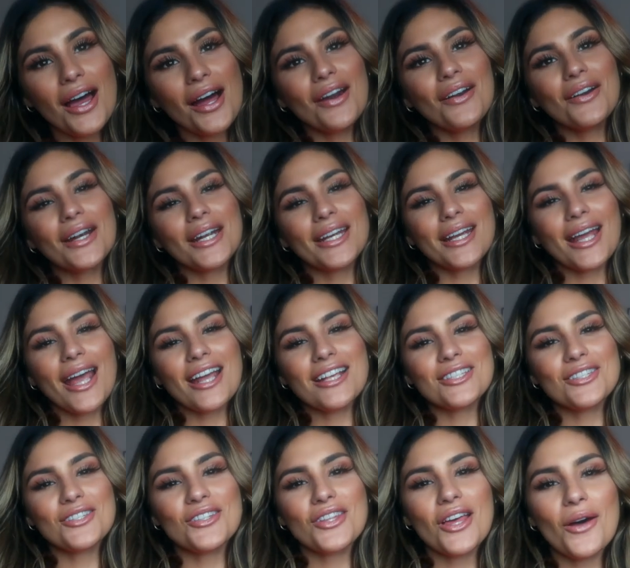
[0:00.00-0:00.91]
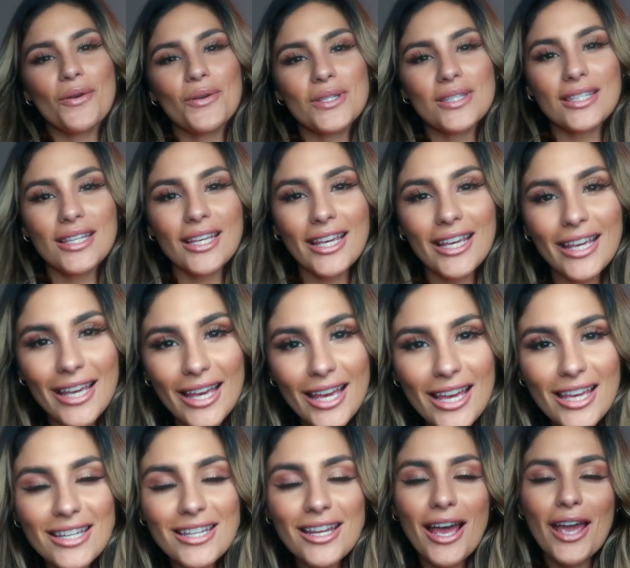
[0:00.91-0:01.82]
Alright guys, so that was
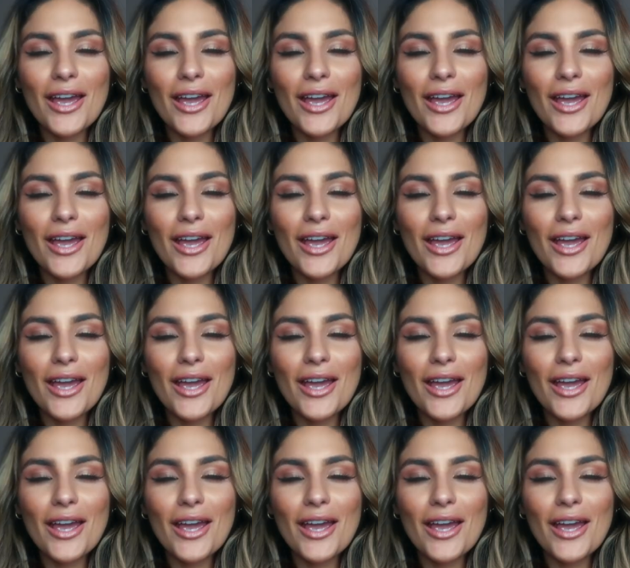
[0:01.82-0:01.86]
it.